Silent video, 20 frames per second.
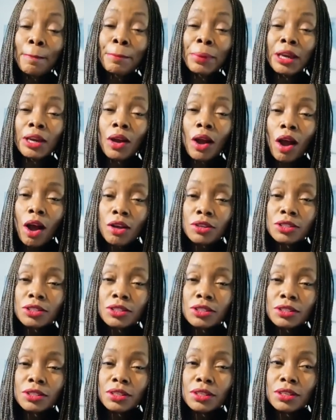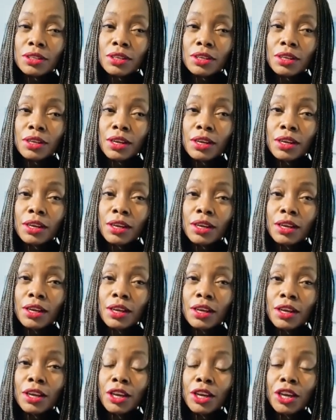because
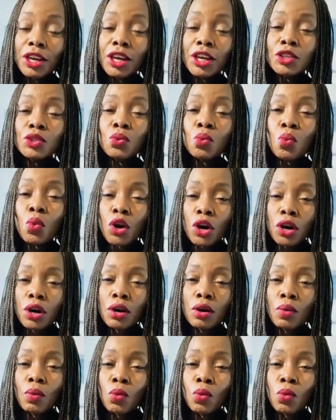his work